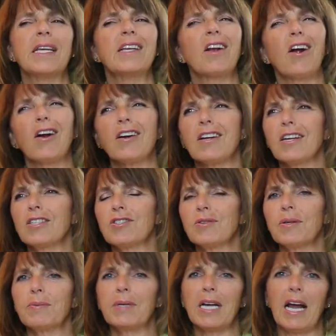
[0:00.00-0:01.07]
In our
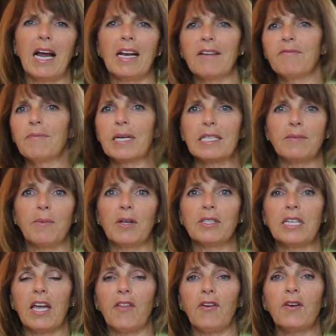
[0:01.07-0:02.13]
country we kind of mix them all
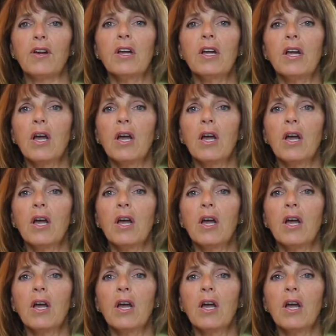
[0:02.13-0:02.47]
together.